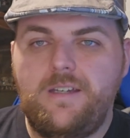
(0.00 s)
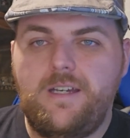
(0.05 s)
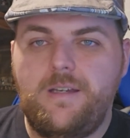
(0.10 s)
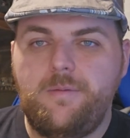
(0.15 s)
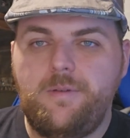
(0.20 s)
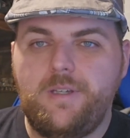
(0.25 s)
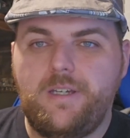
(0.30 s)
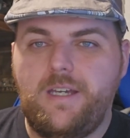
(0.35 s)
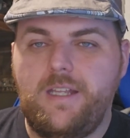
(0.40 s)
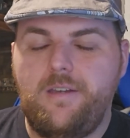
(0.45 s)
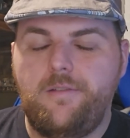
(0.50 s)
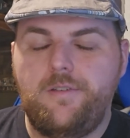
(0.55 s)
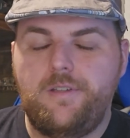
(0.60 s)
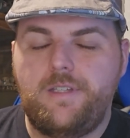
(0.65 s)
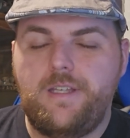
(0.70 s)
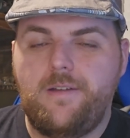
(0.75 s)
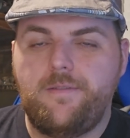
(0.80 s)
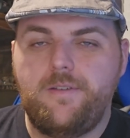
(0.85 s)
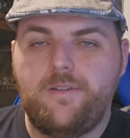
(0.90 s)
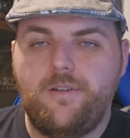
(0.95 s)
You kind of
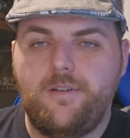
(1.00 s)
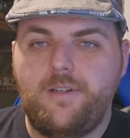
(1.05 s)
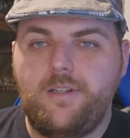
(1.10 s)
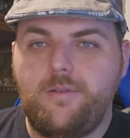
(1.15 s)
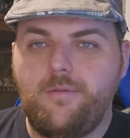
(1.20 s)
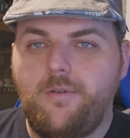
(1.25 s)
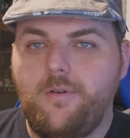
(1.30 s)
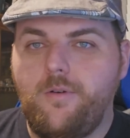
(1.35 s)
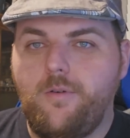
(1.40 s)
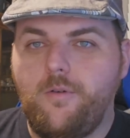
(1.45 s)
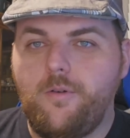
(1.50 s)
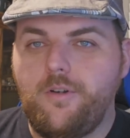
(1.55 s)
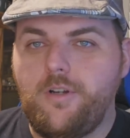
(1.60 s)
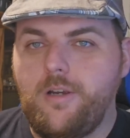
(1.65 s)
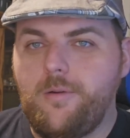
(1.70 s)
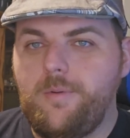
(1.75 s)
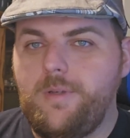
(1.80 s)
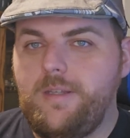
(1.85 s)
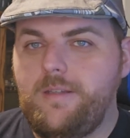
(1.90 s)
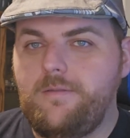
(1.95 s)
just have to turn into a horde
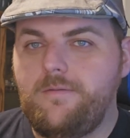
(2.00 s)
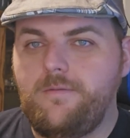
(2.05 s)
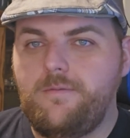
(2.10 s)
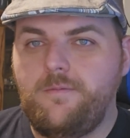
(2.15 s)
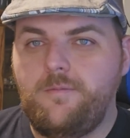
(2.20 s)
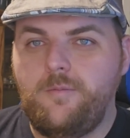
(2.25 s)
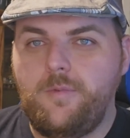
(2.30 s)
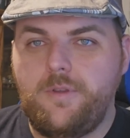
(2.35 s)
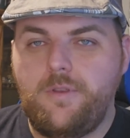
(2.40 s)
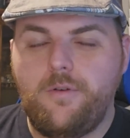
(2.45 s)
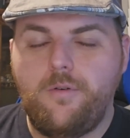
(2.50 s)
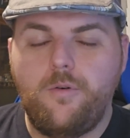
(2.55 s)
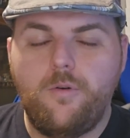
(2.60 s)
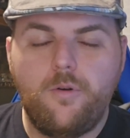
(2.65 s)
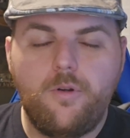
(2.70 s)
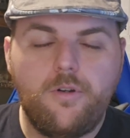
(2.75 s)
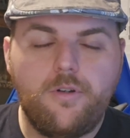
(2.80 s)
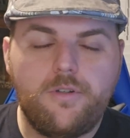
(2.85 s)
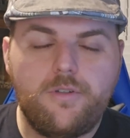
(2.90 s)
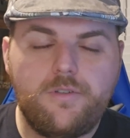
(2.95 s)
army with the
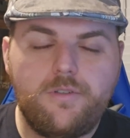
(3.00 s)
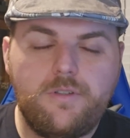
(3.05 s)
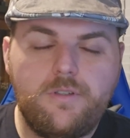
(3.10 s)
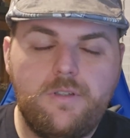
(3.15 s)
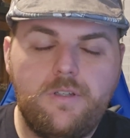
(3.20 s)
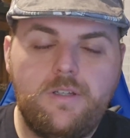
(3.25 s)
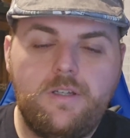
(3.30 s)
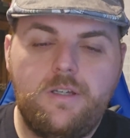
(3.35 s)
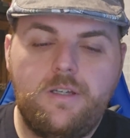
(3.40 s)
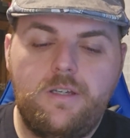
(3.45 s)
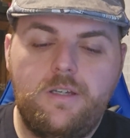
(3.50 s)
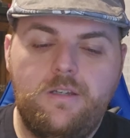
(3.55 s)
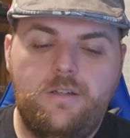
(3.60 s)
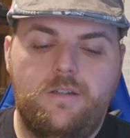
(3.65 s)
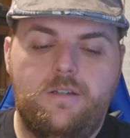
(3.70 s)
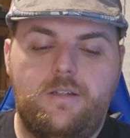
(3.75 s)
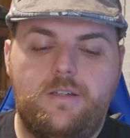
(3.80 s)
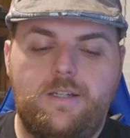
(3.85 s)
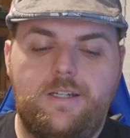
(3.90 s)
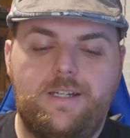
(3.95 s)
horrors.
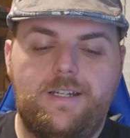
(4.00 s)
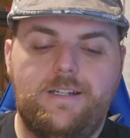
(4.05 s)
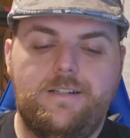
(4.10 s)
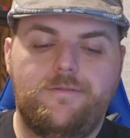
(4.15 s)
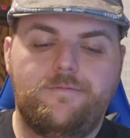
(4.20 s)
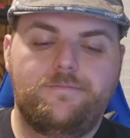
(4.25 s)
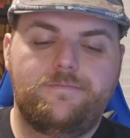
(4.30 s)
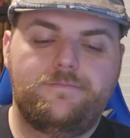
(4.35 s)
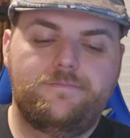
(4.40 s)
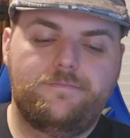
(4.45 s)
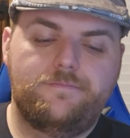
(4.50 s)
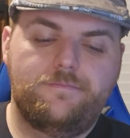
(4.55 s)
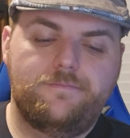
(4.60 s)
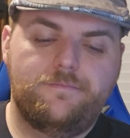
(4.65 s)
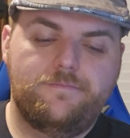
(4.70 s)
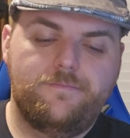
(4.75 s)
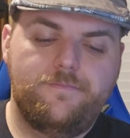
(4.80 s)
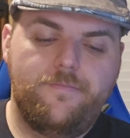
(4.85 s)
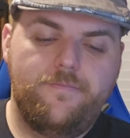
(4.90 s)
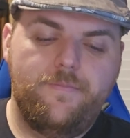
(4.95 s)
And
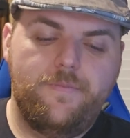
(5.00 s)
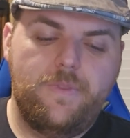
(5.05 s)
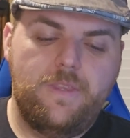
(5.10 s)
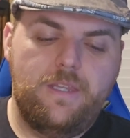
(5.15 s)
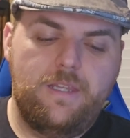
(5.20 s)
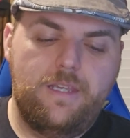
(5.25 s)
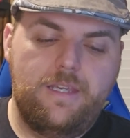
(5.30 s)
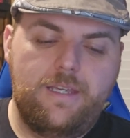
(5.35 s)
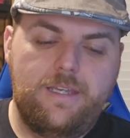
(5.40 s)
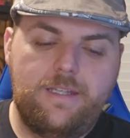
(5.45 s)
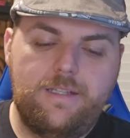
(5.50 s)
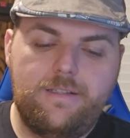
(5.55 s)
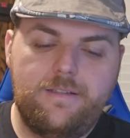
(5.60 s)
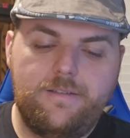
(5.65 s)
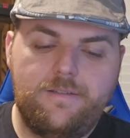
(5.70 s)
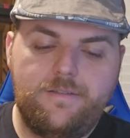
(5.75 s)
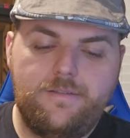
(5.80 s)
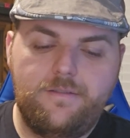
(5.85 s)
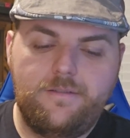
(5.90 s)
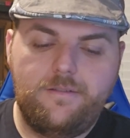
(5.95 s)

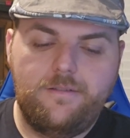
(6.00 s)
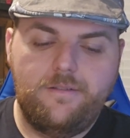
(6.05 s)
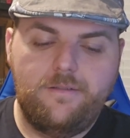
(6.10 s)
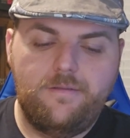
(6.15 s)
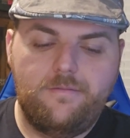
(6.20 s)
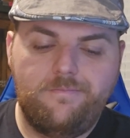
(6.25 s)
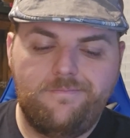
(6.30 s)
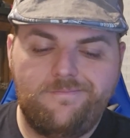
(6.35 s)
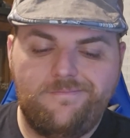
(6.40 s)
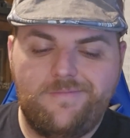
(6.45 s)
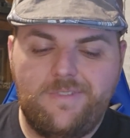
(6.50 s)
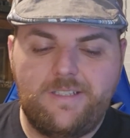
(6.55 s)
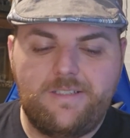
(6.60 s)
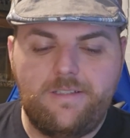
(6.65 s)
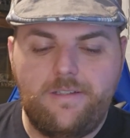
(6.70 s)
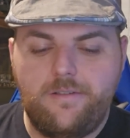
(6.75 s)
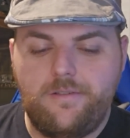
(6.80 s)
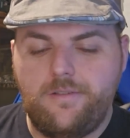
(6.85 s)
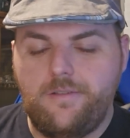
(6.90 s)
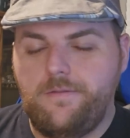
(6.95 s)
like I
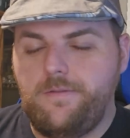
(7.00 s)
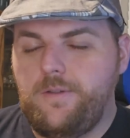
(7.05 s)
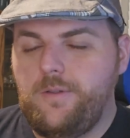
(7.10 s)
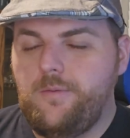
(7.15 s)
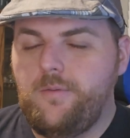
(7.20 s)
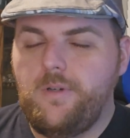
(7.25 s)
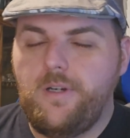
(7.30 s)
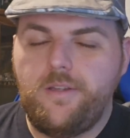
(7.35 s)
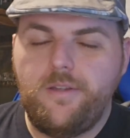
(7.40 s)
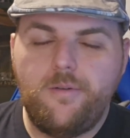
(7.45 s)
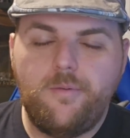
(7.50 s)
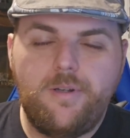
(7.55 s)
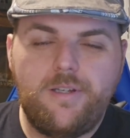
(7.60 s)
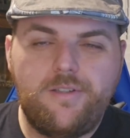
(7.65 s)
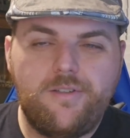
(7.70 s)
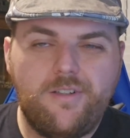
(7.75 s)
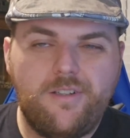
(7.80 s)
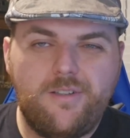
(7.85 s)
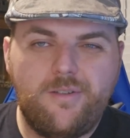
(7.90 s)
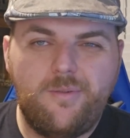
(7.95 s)
said, there's a few other
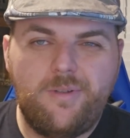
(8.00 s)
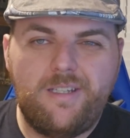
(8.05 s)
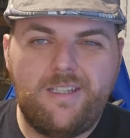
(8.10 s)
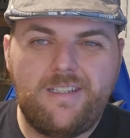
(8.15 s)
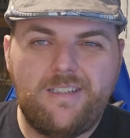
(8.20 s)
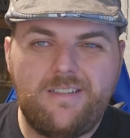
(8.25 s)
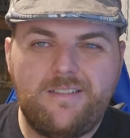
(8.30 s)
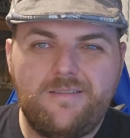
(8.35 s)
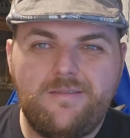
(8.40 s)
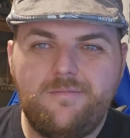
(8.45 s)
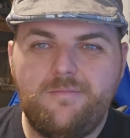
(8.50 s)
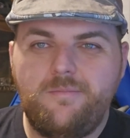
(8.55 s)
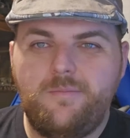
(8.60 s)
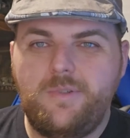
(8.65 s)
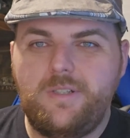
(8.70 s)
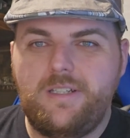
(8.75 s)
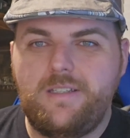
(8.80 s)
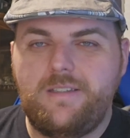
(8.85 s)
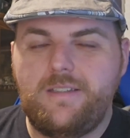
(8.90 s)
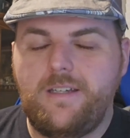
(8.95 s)
ways you can tweak it,
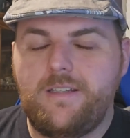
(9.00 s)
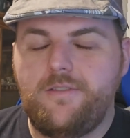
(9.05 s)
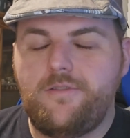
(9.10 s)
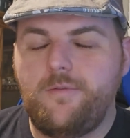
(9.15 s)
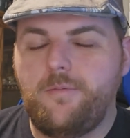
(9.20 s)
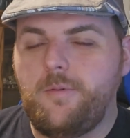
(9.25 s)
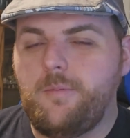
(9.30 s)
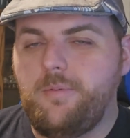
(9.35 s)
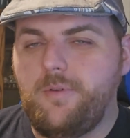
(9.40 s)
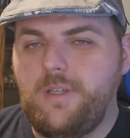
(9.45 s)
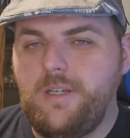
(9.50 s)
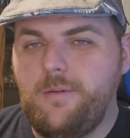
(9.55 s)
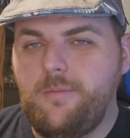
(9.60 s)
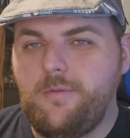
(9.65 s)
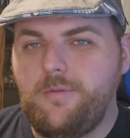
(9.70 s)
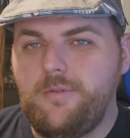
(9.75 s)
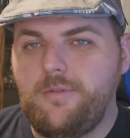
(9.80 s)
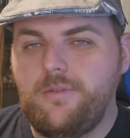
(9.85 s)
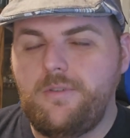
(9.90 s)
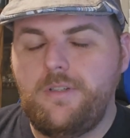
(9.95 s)
but it's not super
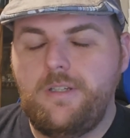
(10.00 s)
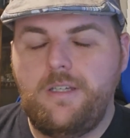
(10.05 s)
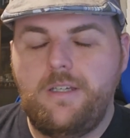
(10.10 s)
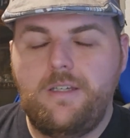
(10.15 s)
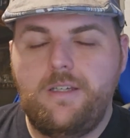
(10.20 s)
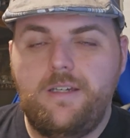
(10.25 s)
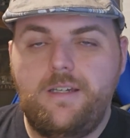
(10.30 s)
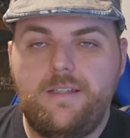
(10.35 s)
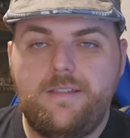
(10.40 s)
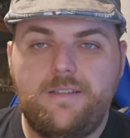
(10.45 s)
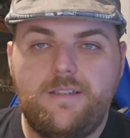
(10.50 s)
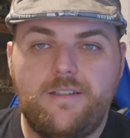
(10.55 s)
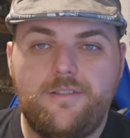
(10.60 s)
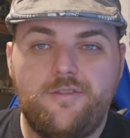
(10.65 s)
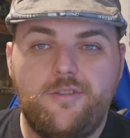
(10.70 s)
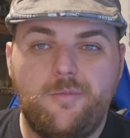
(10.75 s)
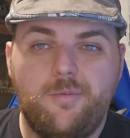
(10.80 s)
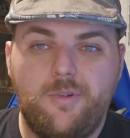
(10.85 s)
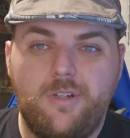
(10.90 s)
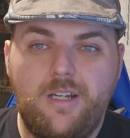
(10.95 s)
playable. It's not
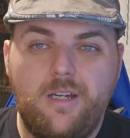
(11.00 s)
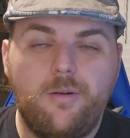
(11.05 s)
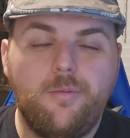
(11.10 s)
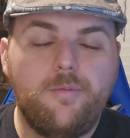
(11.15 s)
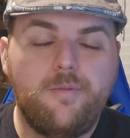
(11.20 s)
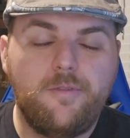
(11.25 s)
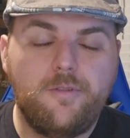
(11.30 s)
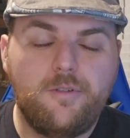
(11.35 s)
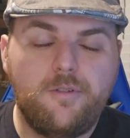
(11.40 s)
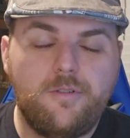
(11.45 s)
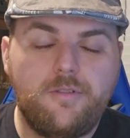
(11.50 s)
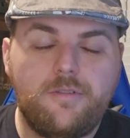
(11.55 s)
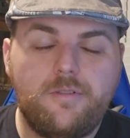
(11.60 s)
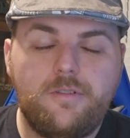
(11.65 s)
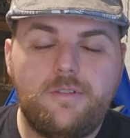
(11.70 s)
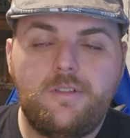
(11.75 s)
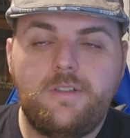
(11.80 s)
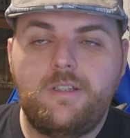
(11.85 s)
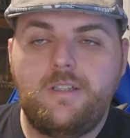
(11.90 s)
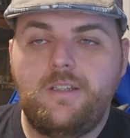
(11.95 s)
super helpful.